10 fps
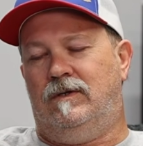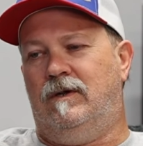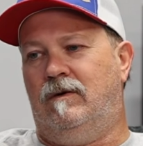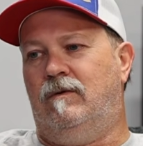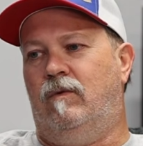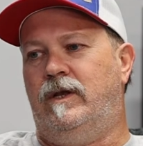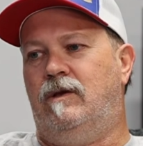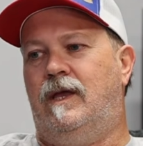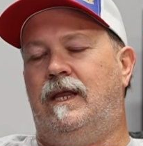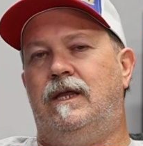You know, when you
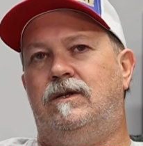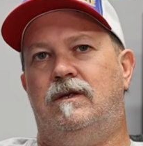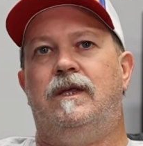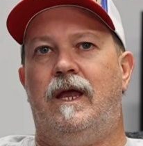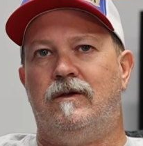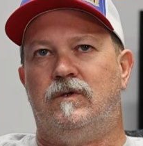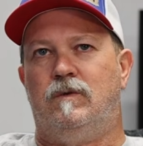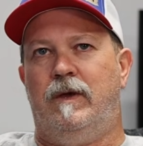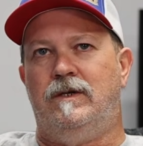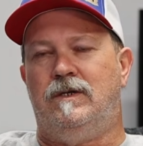get into the air
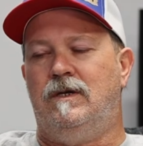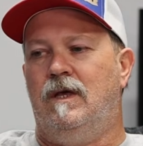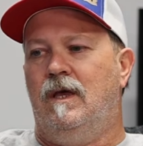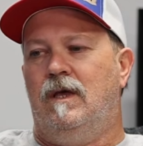suspension,